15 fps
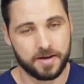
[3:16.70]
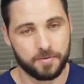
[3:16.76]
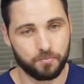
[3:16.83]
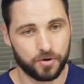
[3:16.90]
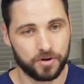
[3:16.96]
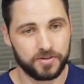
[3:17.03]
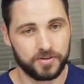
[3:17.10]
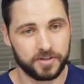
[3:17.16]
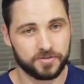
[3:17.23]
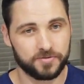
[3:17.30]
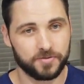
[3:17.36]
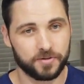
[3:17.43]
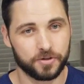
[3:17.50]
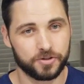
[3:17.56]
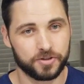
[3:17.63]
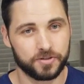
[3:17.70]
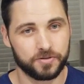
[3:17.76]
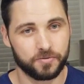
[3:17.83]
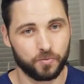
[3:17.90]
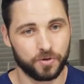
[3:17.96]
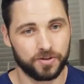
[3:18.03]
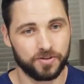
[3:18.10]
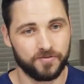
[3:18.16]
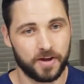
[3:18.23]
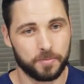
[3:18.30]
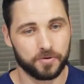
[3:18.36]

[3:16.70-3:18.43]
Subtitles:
Previous version with the